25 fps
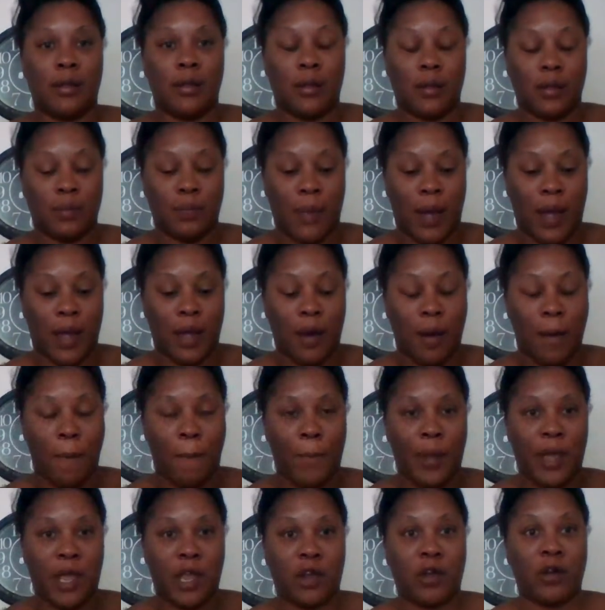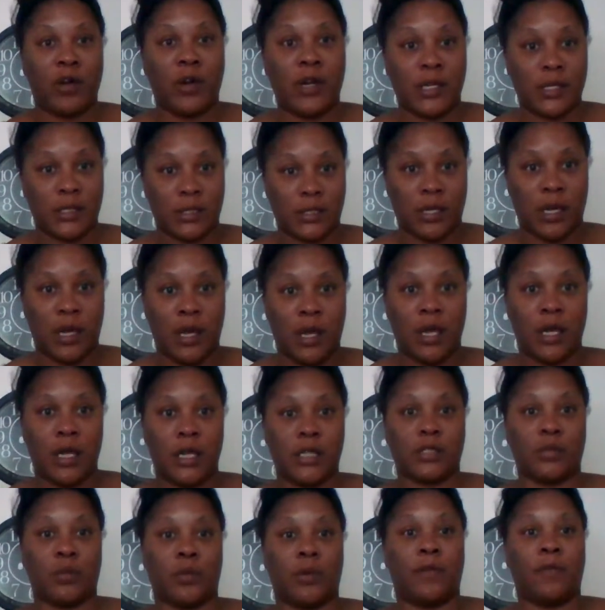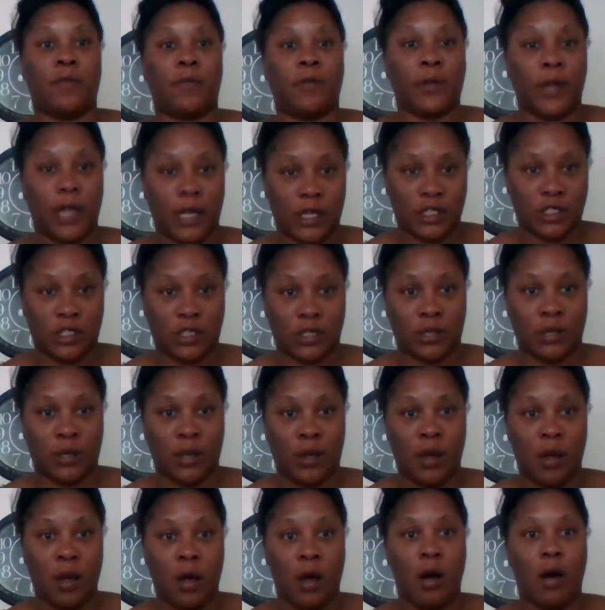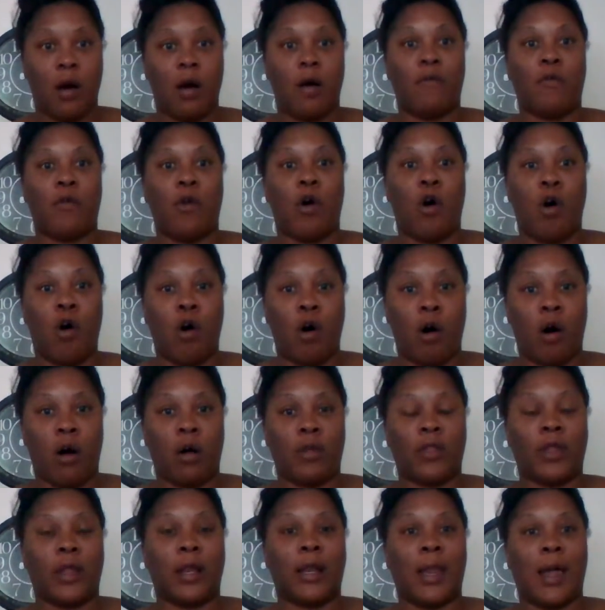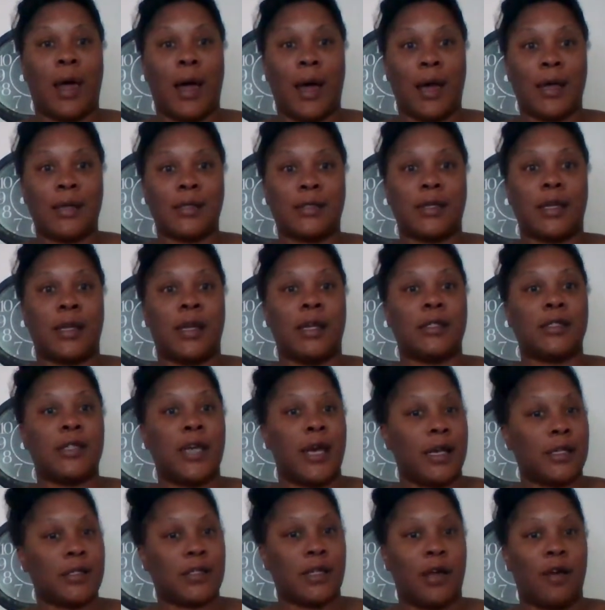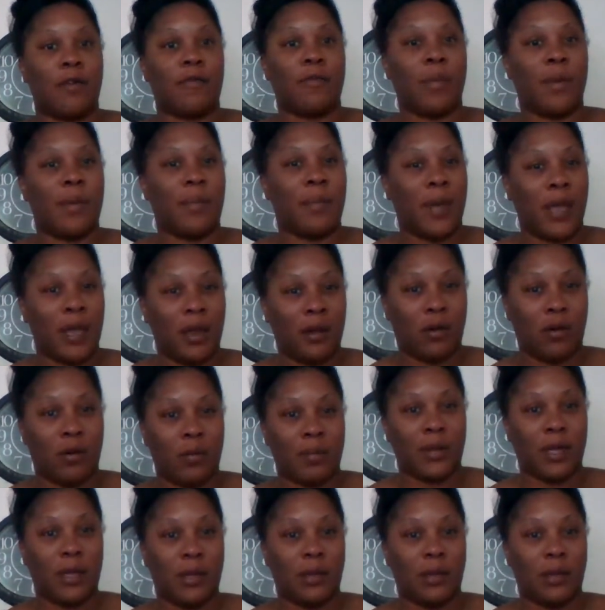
My appearance is a reflection of all the lies and attacks that have been made on me.